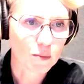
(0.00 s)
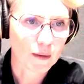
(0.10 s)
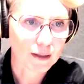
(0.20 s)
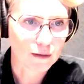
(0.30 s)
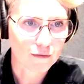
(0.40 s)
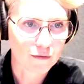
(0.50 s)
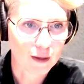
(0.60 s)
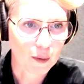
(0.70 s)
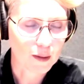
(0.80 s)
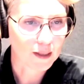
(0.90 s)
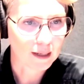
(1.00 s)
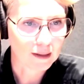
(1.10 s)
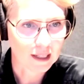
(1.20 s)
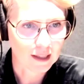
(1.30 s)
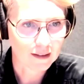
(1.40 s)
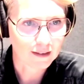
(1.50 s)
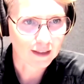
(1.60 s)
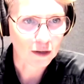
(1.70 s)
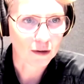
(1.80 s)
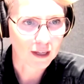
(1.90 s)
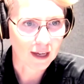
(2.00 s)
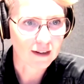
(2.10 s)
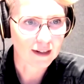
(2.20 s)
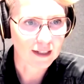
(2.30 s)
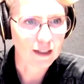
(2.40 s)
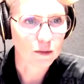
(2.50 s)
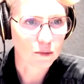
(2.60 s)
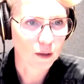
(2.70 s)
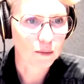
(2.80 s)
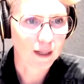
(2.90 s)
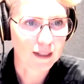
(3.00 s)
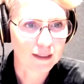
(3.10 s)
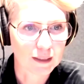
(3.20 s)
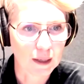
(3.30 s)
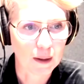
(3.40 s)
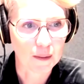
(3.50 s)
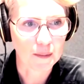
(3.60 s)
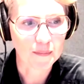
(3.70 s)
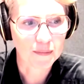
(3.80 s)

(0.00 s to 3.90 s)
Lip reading: the aspects of their personality that they don't get in the workplace.